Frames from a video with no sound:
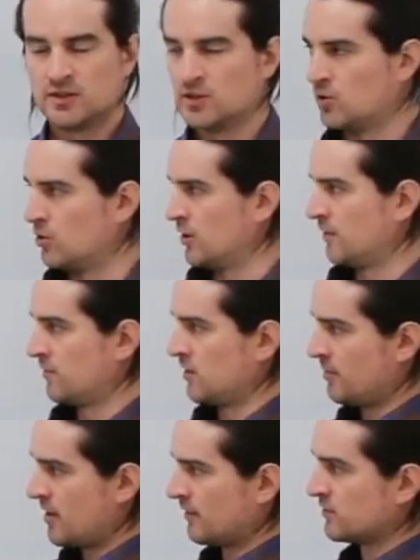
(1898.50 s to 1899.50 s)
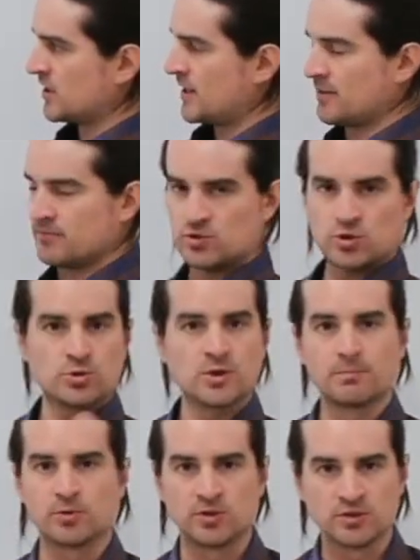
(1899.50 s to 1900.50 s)
Or if the amount of time
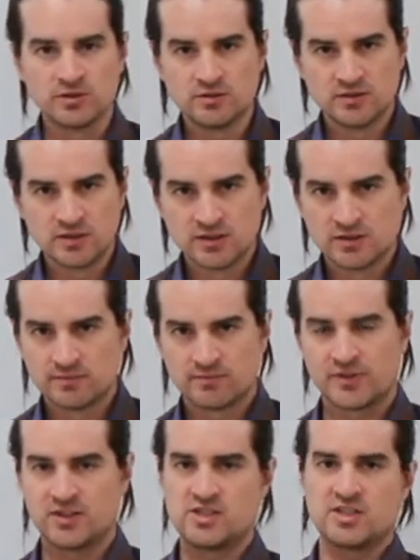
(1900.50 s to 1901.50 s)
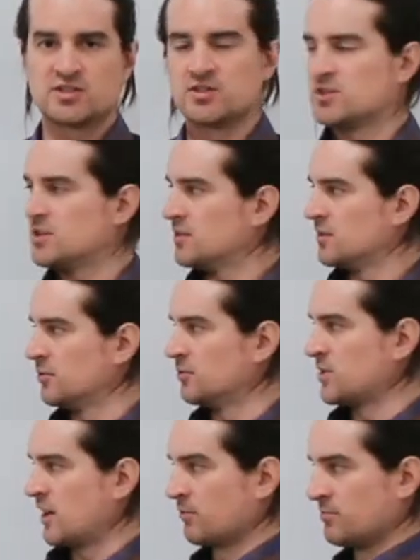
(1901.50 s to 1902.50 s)
tripled, the distance they would
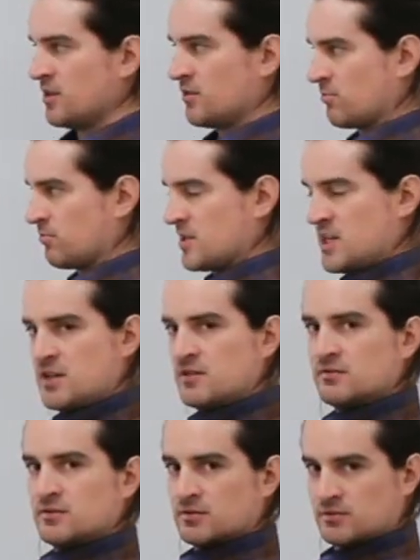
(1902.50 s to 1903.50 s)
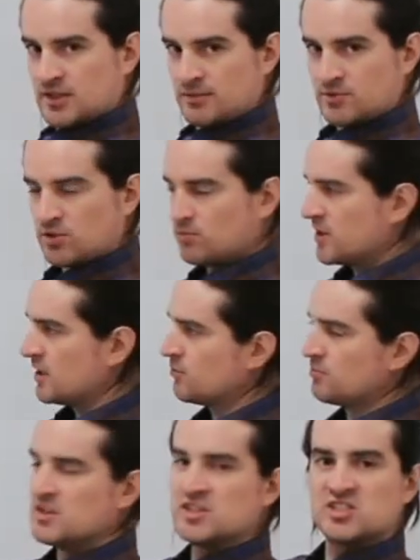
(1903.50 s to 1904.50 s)
travel would be three times three
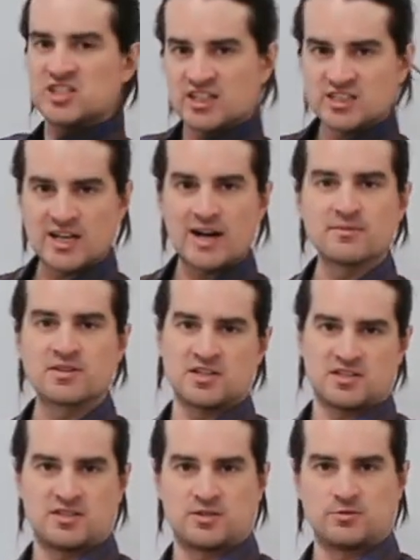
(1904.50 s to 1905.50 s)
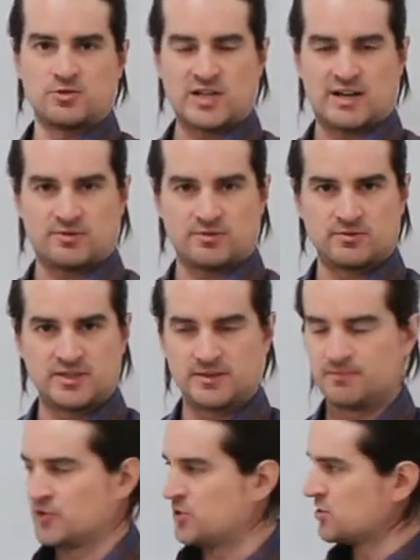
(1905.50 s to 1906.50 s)
would be times the distance it would travel,
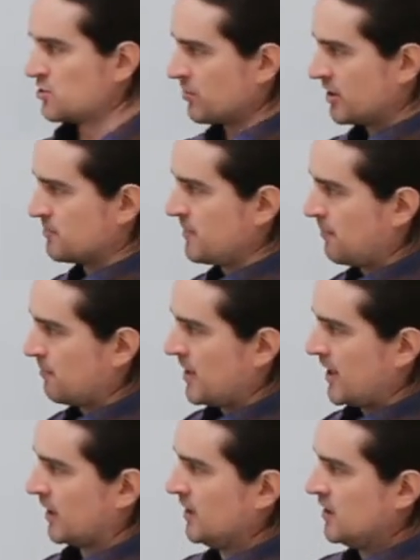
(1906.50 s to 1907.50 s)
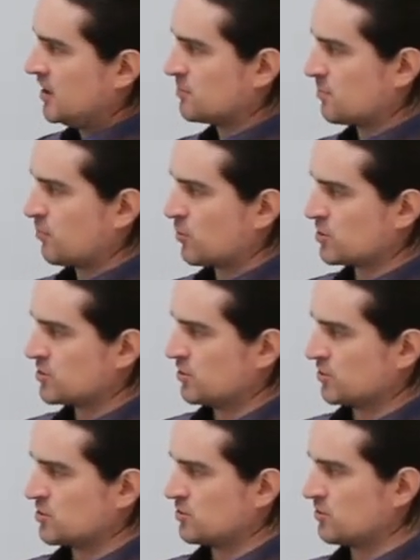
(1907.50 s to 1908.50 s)
right? So this is what is meant by it's
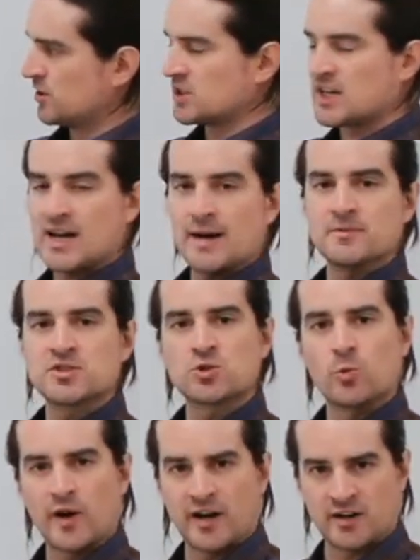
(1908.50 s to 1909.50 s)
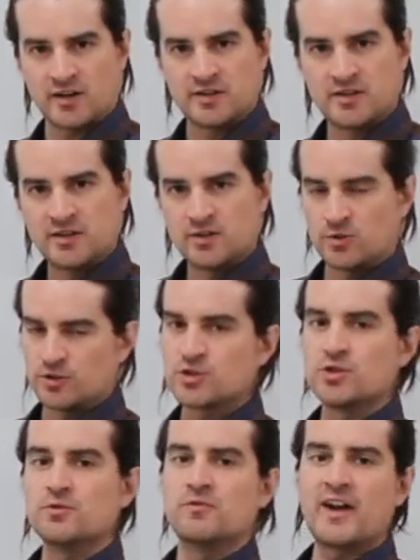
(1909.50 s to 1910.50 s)
proportional to the time squared, or
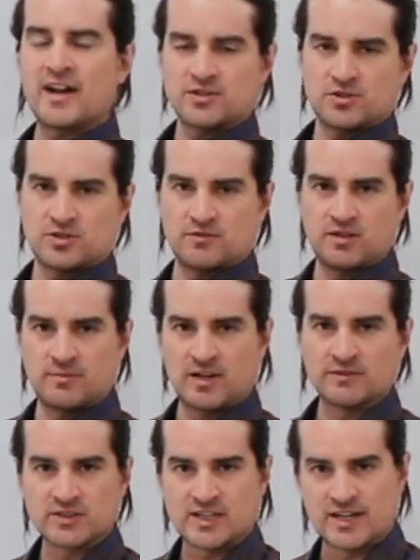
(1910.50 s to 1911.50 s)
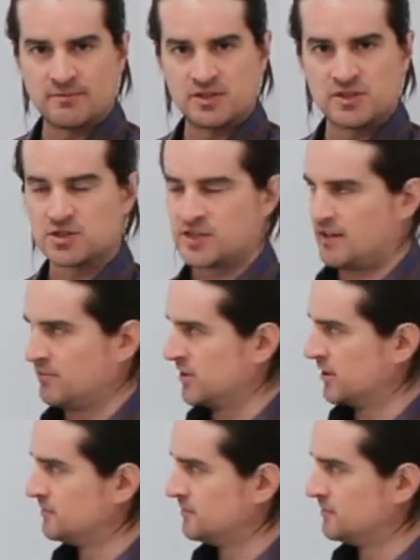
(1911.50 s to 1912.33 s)
two factors of the amount of time that it's traveling